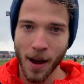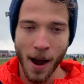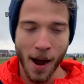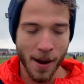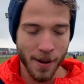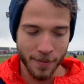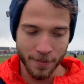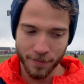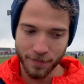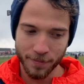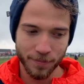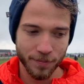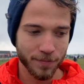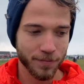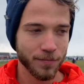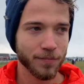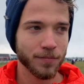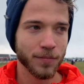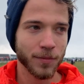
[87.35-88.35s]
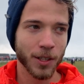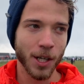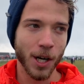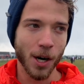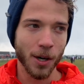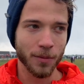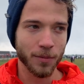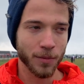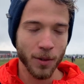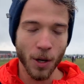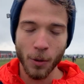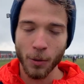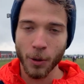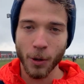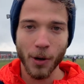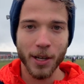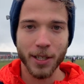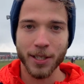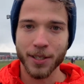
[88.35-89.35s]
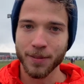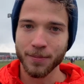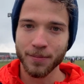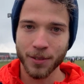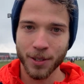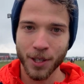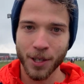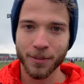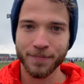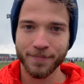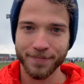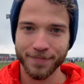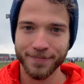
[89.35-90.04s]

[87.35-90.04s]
I'm, no regrets, so...